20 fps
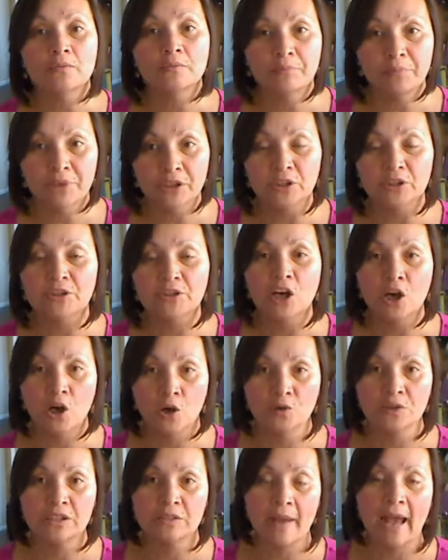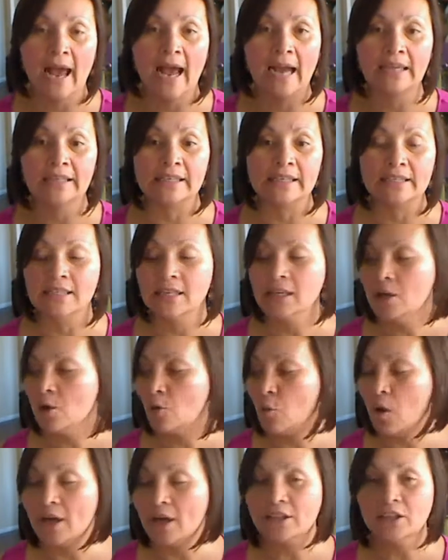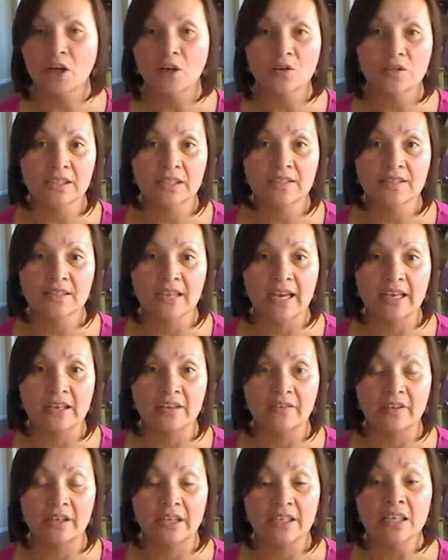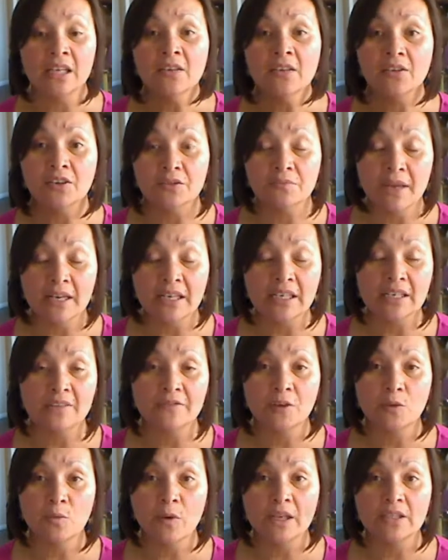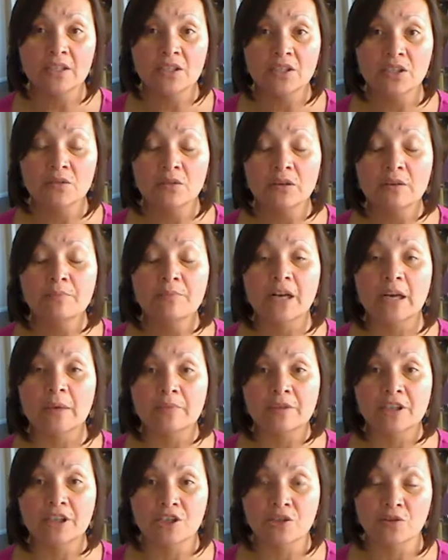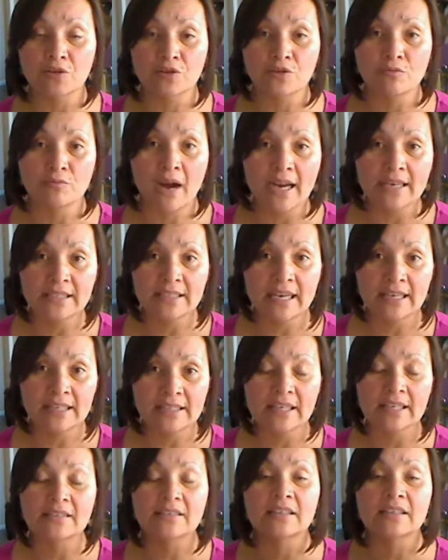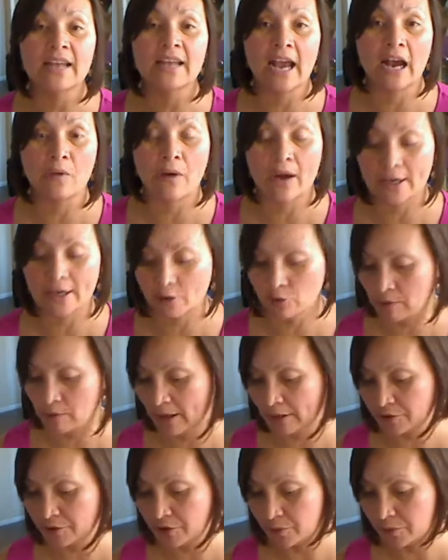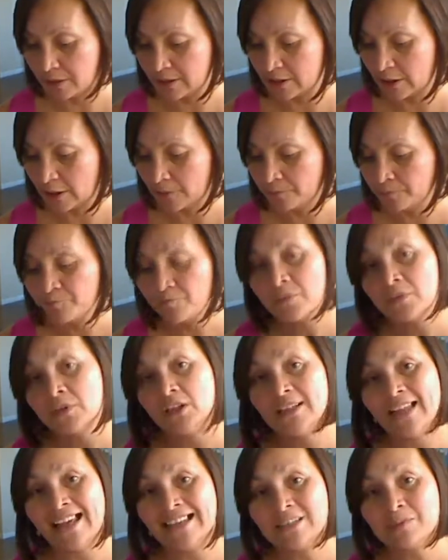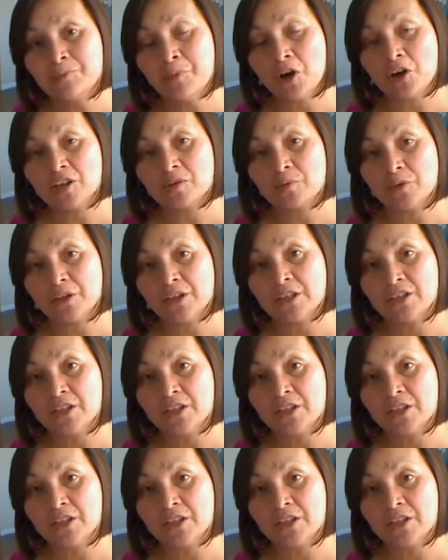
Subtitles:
build a host packet. What goes inside of it? There's many different ways to do it, but I'm going to show you my techniques and how I go about doing so. The last part is we're going to